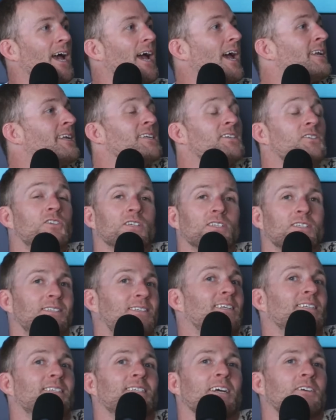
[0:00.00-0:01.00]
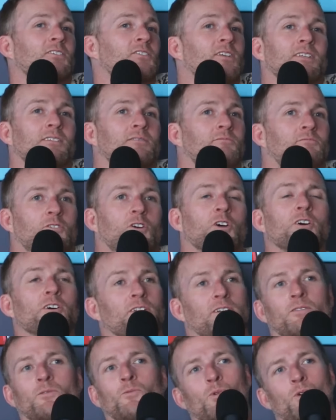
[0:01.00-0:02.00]
And he's actually
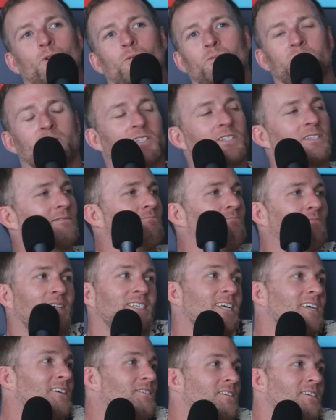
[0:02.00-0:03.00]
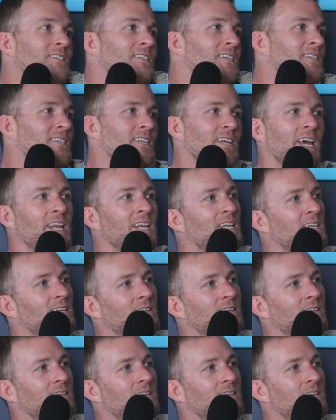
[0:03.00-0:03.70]
good. He's actually decent. And